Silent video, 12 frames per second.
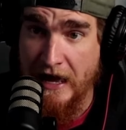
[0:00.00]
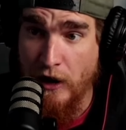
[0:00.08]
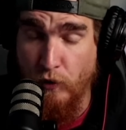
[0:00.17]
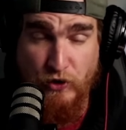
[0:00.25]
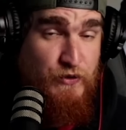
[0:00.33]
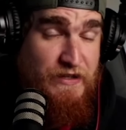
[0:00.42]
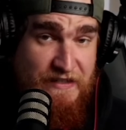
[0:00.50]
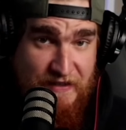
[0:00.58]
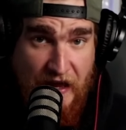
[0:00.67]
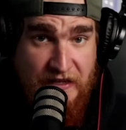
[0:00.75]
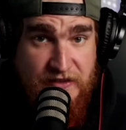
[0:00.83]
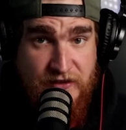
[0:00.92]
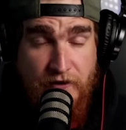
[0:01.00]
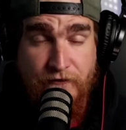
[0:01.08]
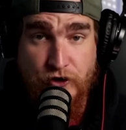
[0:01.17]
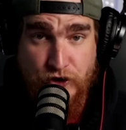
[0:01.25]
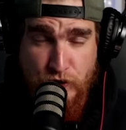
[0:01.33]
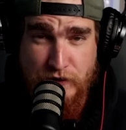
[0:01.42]
which was exciting stuff, for
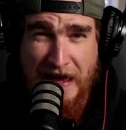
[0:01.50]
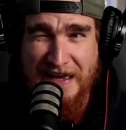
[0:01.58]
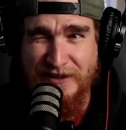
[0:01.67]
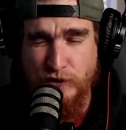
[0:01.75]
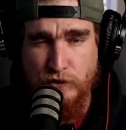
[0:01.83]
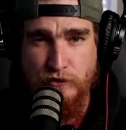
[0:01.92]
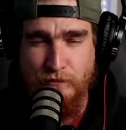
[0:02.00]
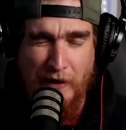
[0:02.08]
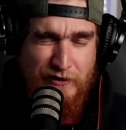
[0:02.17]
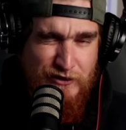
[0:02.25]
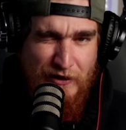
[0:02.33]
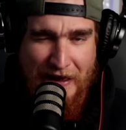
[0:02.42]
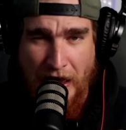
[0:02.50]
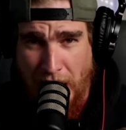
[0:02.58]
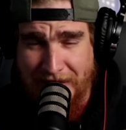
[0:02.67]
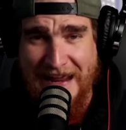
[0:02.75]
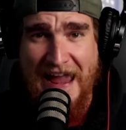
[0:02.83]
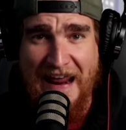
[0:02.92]
about
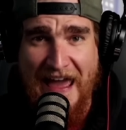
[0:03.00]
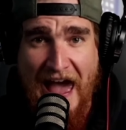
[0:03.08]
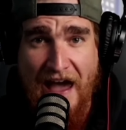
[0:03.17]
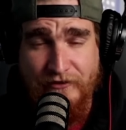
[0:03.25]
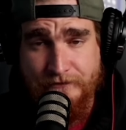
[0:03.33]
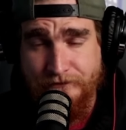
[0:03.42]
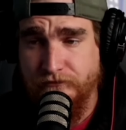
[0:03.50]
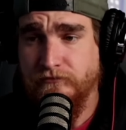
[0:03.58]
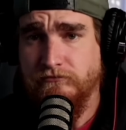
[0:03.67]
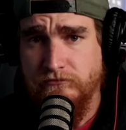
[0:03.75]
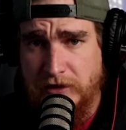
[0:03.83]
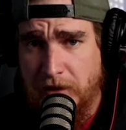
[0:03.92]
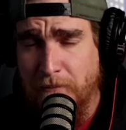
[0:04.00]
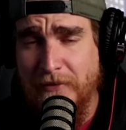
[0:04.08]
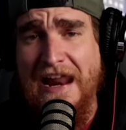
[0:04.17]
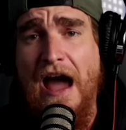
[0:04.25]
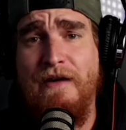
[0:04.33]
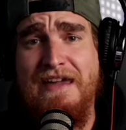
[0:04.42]
a day and a half. But
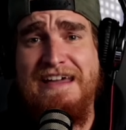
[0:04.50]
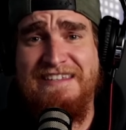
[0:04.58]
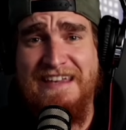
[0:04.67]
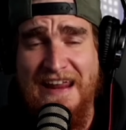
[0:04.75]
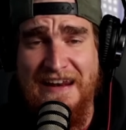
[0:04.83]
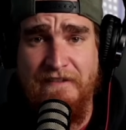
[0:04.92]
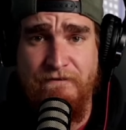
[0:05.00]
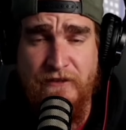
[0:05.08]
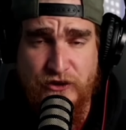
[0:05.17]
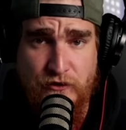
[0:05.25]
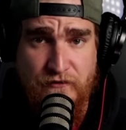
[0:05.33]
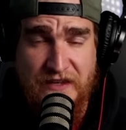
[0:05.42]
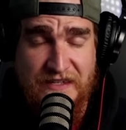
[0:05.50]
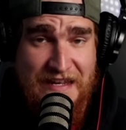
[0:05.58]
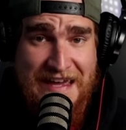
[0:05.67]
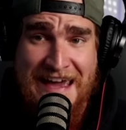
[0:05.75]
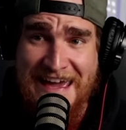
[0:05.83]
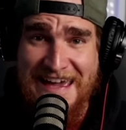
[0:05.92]
now he has set an official
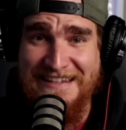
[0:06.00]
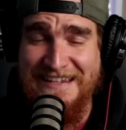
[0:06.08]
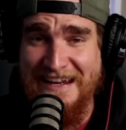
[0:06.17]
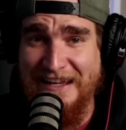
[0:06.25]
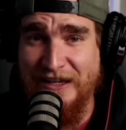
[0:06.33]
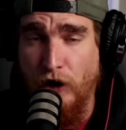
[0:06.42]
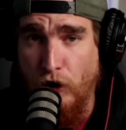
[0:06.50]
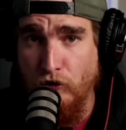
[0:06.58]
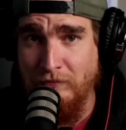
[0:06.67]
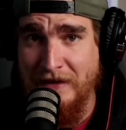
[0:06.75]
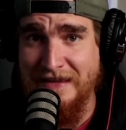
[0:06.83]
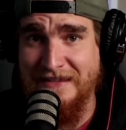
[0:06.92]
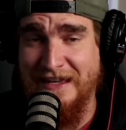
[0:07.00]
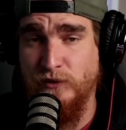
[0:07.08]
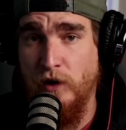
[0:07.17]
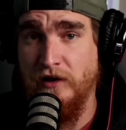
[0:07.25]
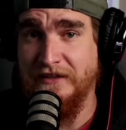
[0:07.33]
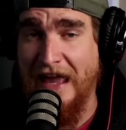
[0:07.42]
visit. He's hitting Ole Miss as
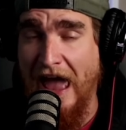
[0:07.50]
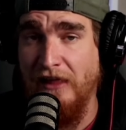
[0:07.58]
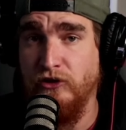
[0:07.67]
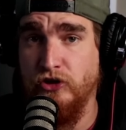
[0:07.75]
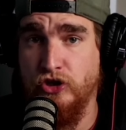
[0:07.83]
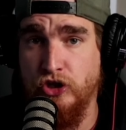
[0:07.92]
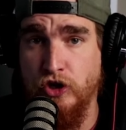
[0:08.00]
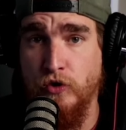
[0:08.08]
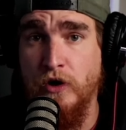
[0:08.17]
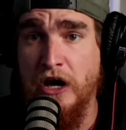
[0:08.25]
well as LSU